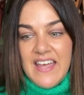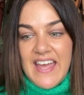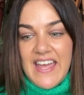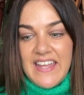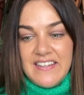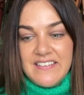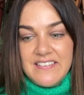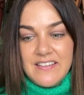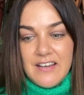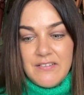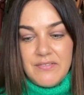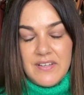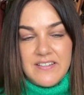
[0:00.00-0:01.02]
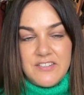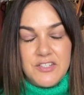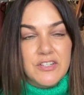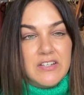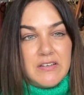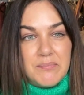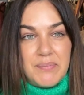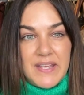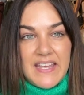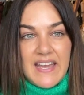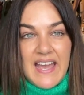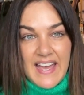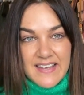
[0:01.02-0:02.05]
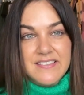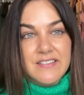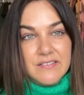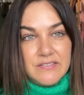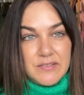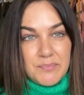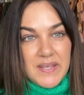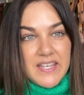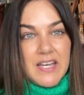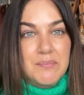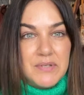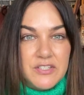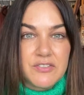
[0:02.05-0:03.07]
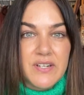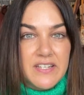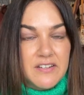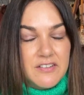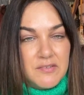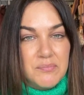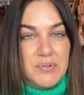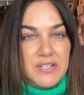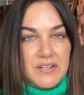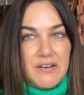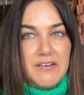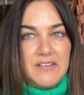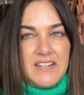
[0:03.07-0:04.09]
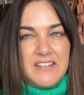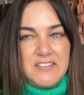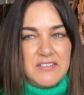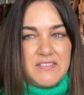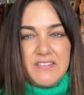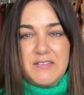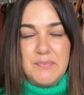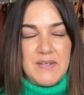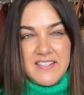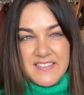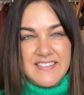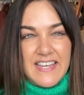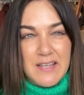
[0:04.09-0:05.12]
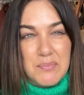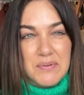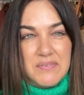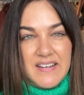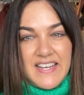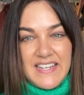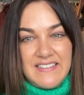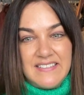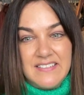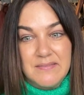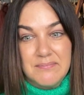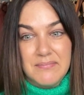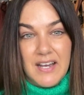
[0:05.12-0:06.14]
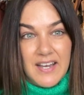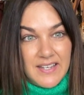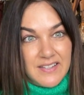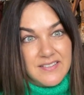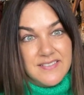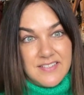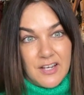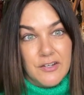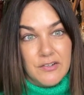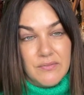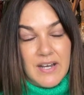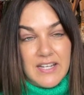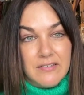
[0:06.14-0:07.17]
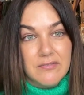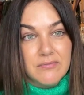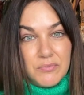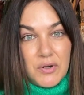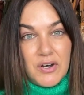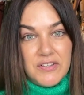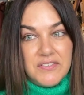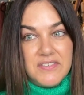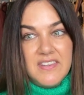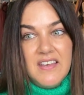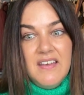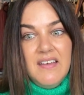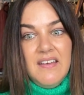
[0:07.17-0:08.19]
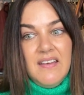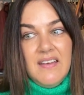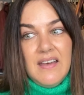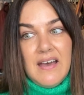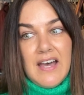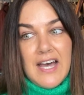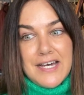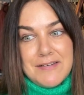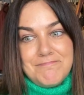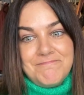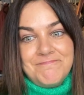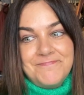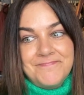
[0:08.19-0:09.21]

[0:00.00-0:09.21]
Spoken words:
And it shouldn't be a hassle to pick up your trench and put it on. It should just be a staple. And my stone one was, or